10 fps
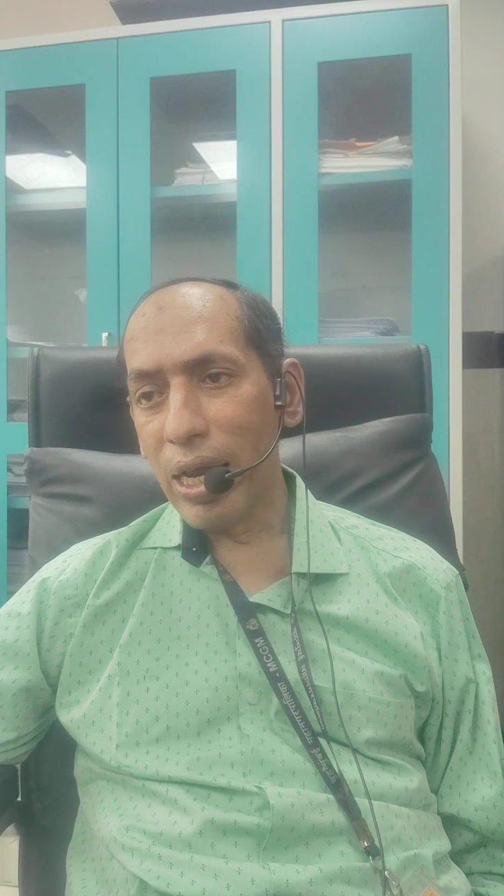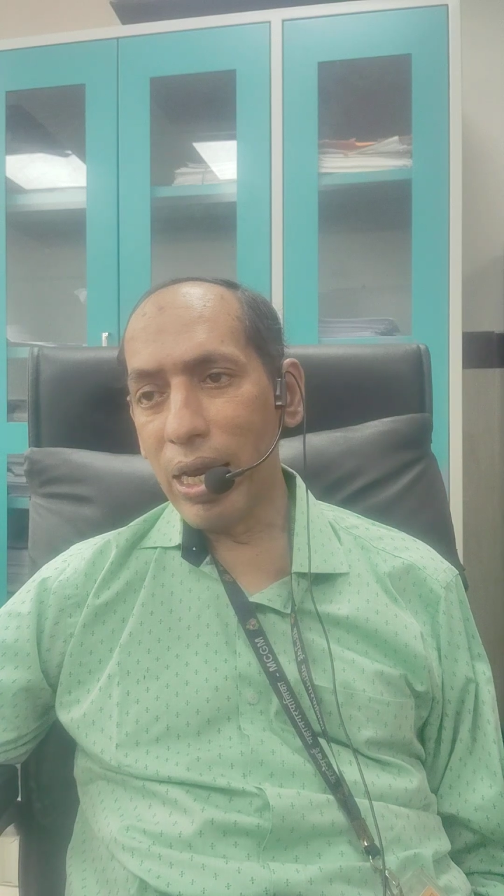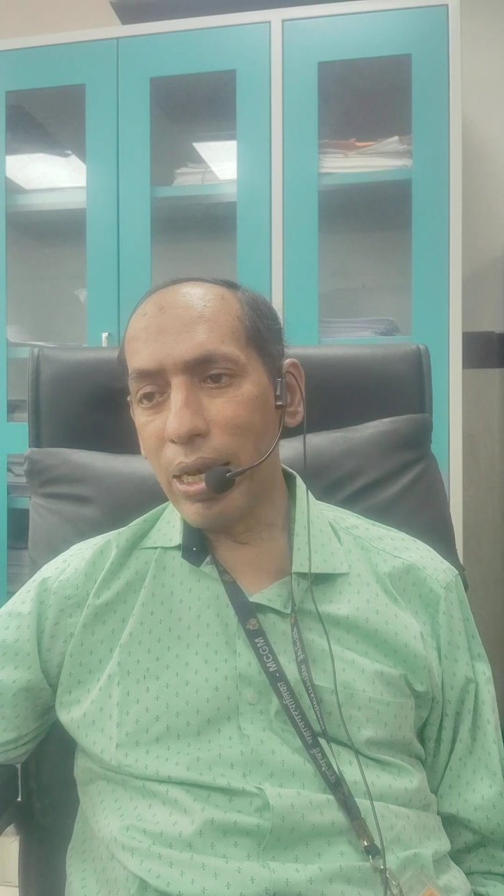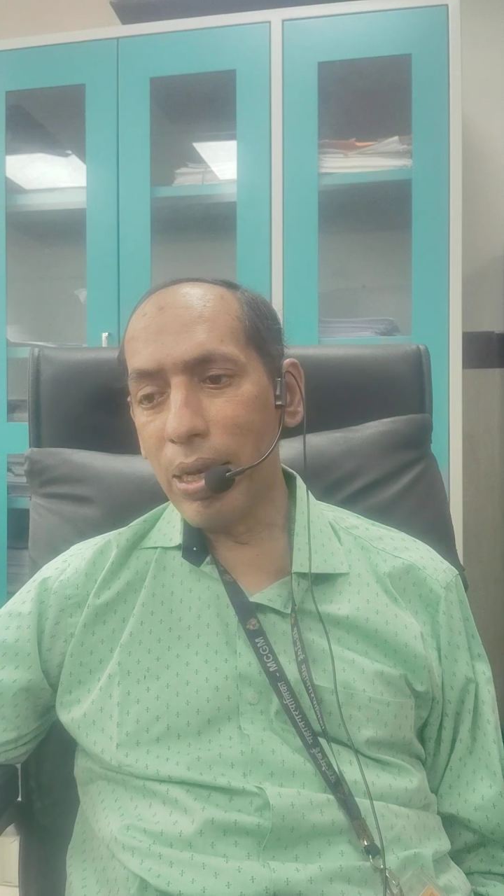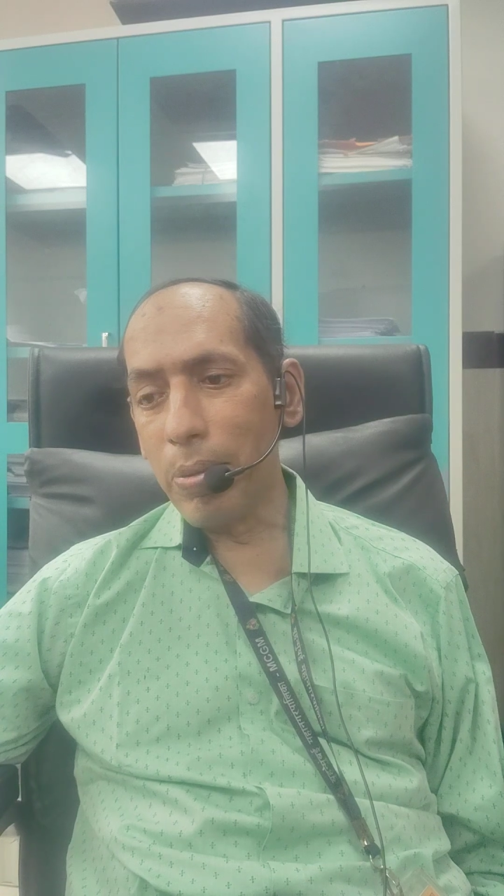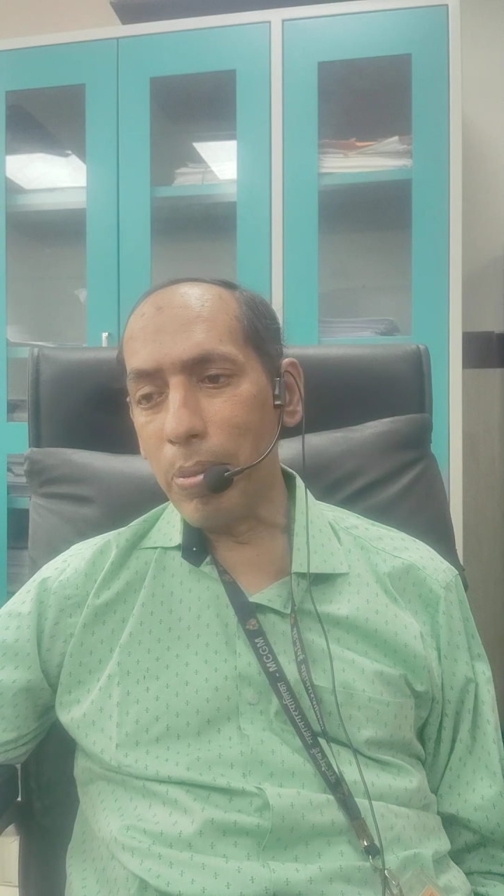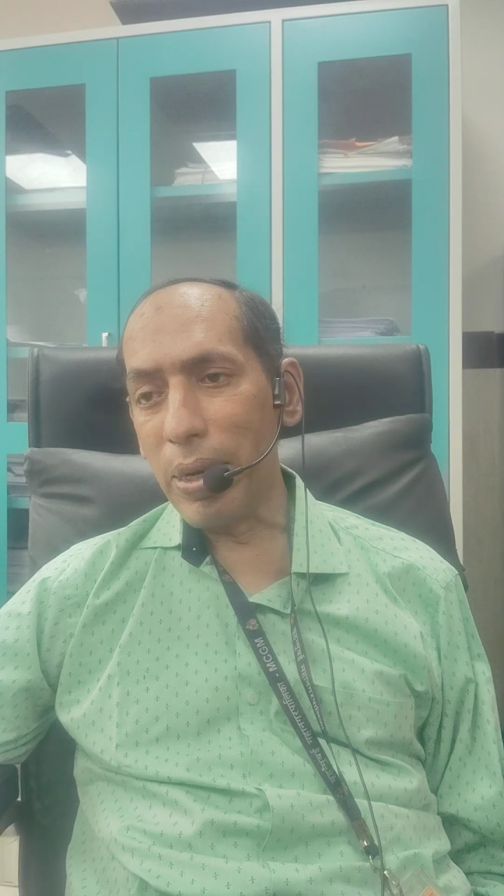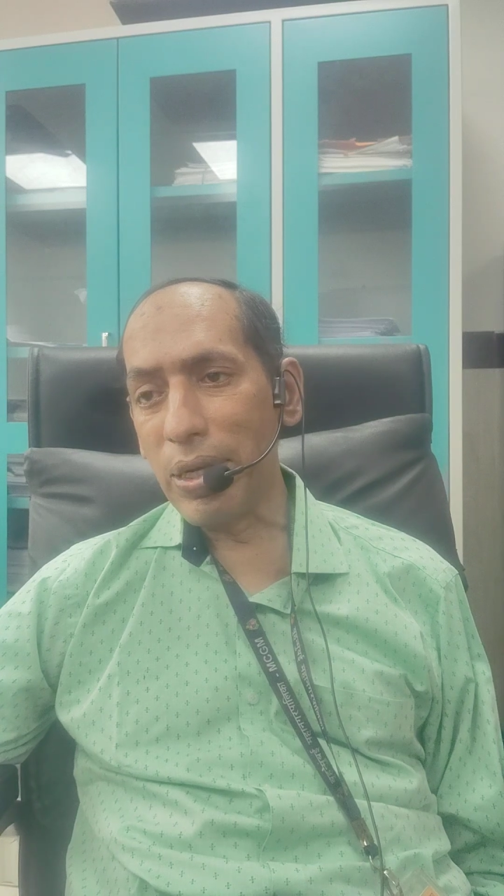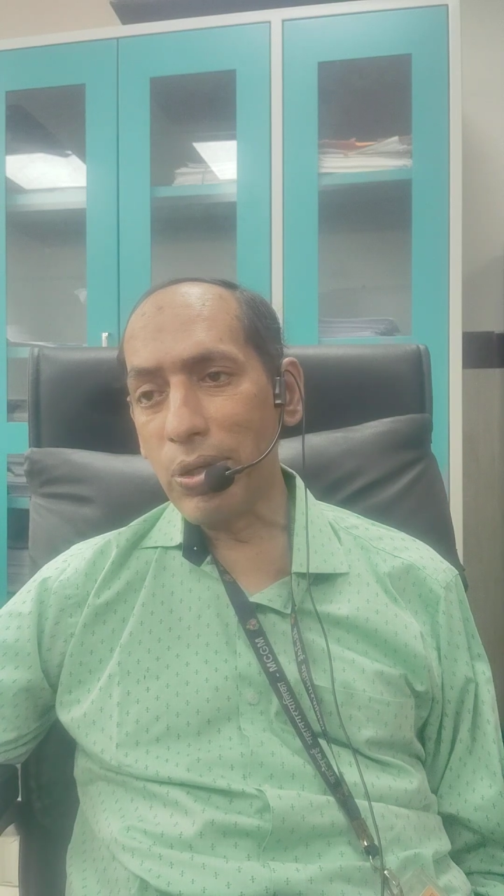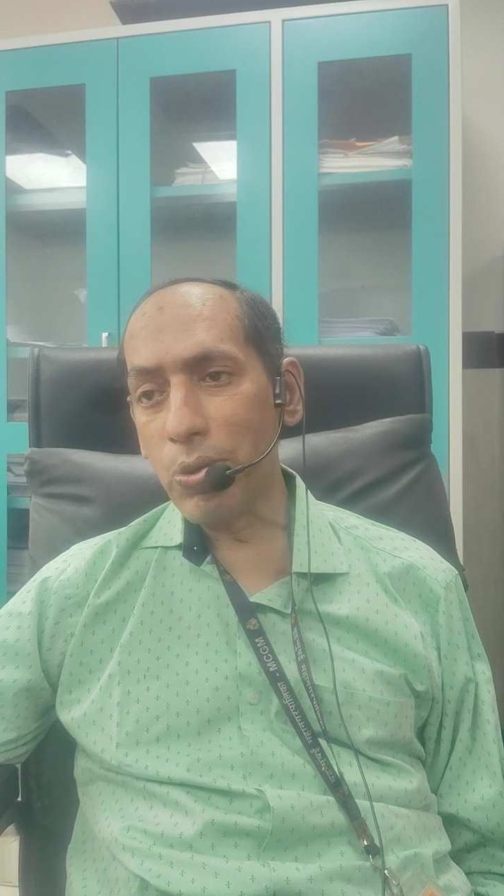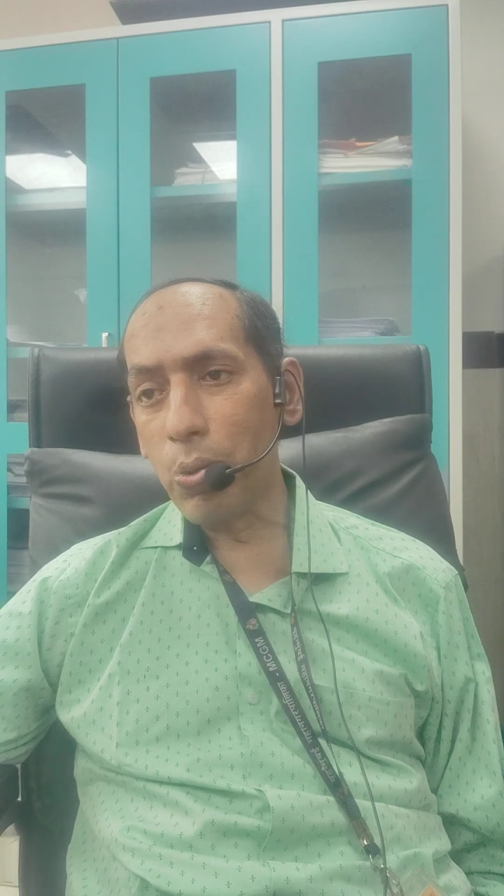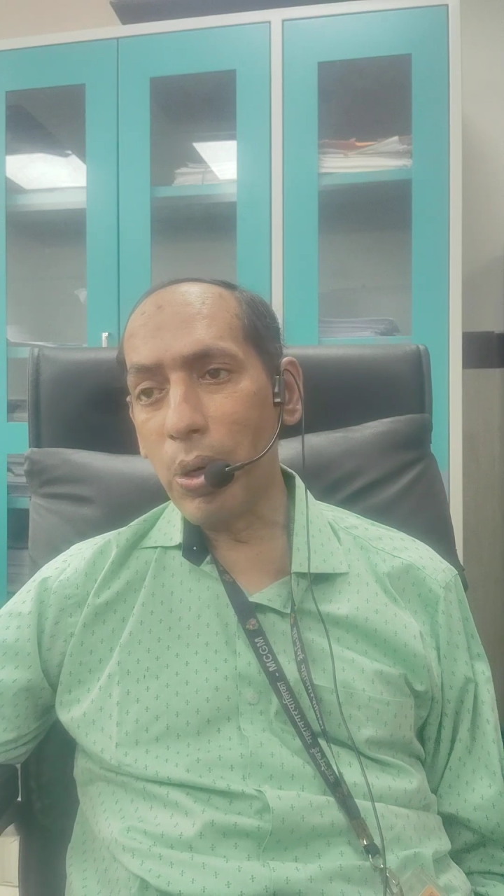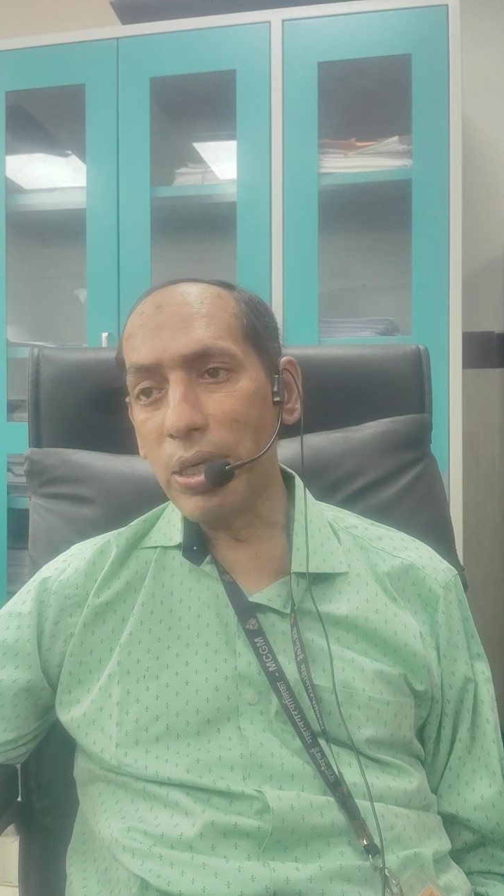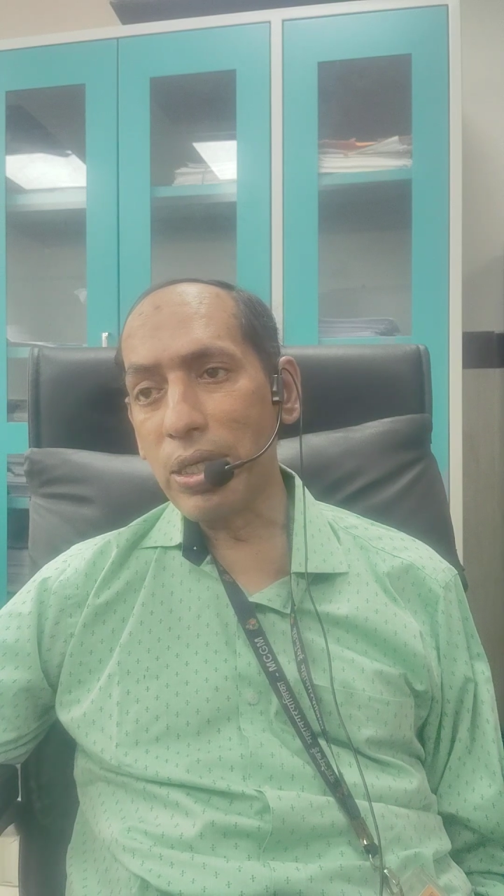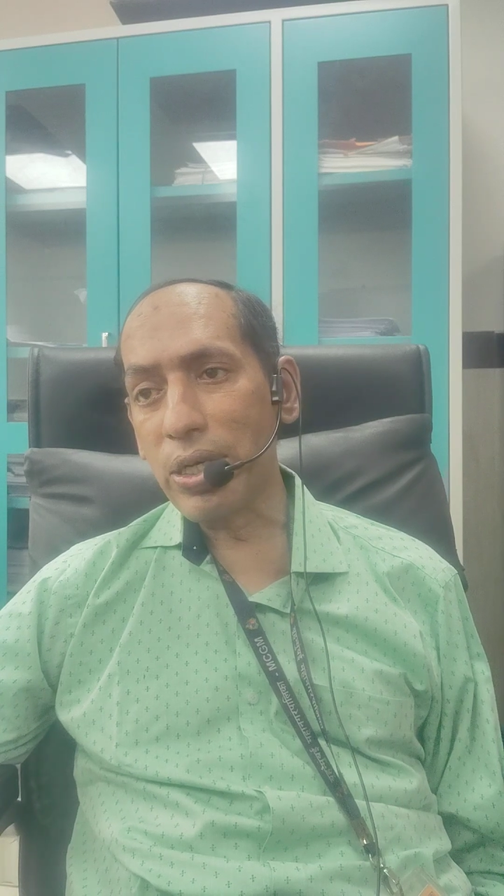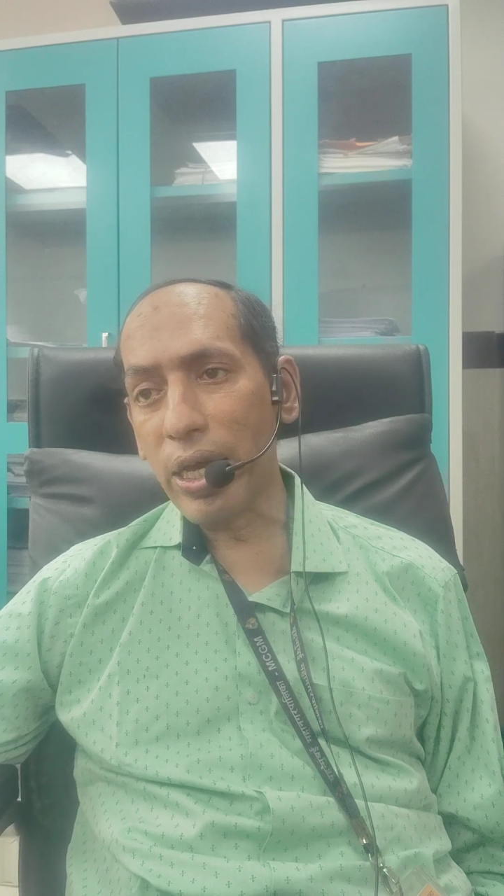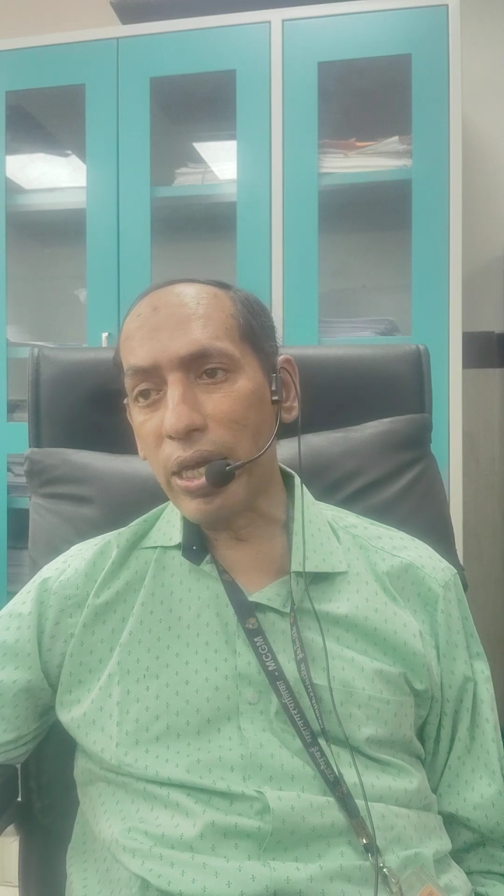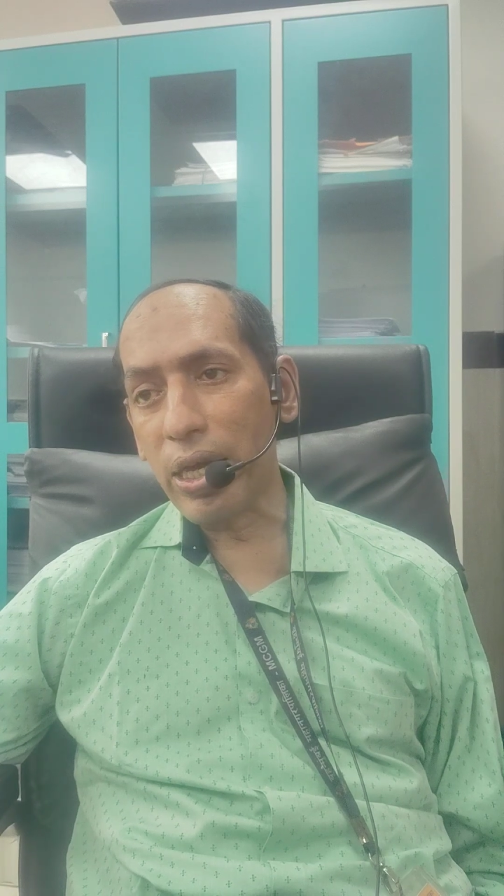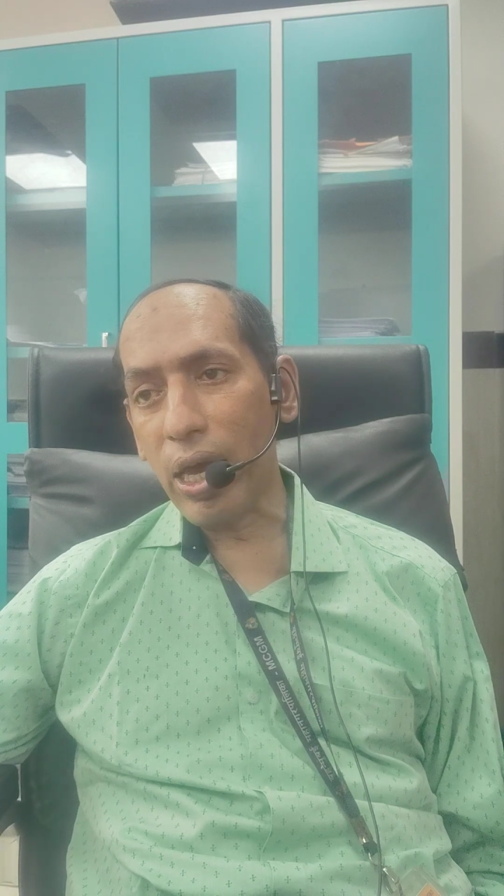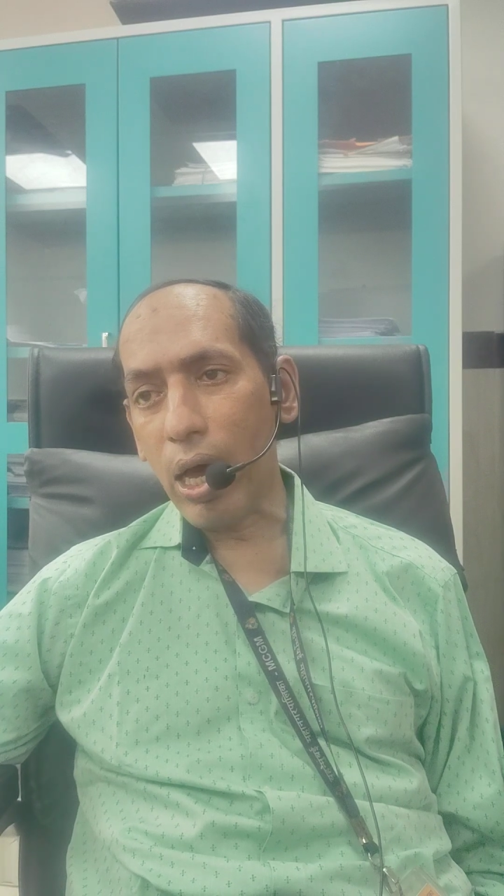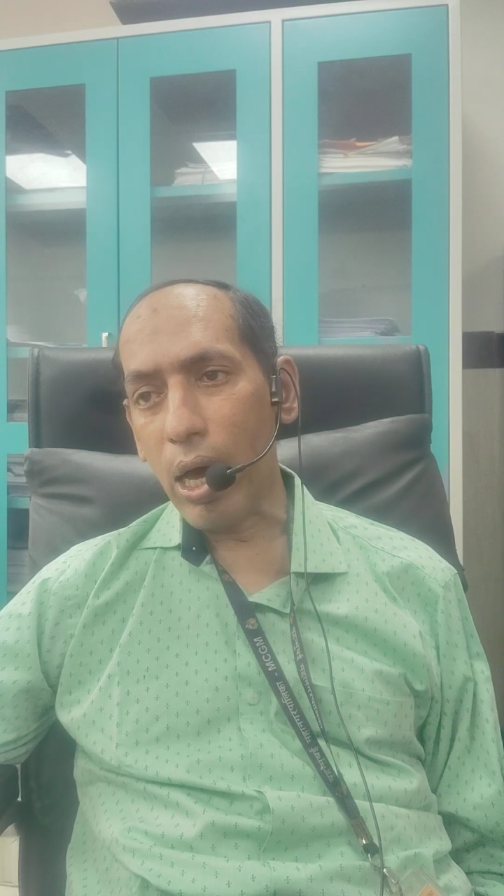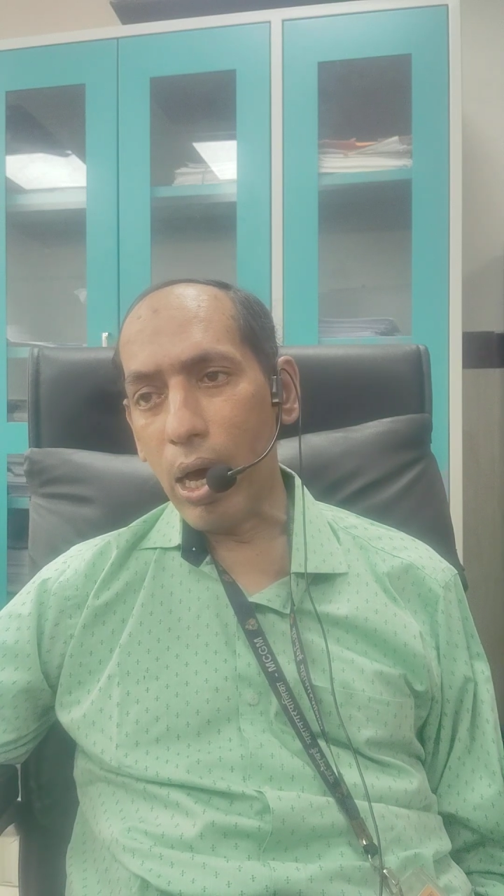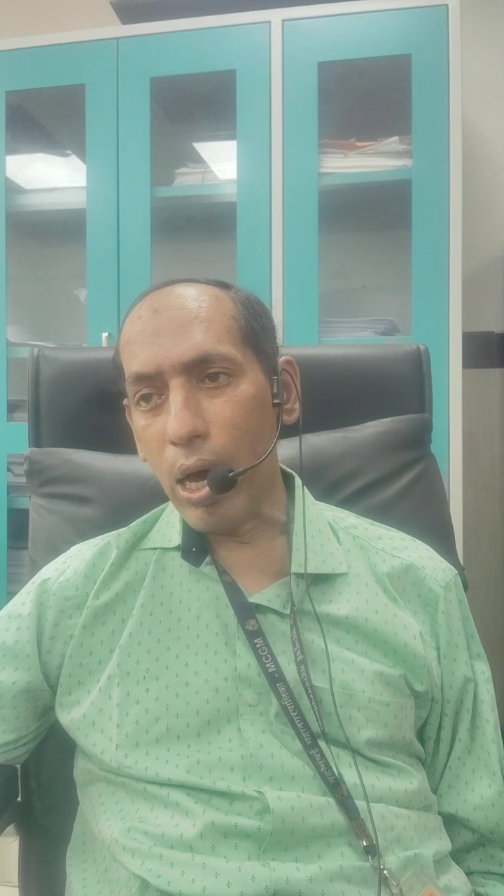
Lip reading: it meets towards trachea.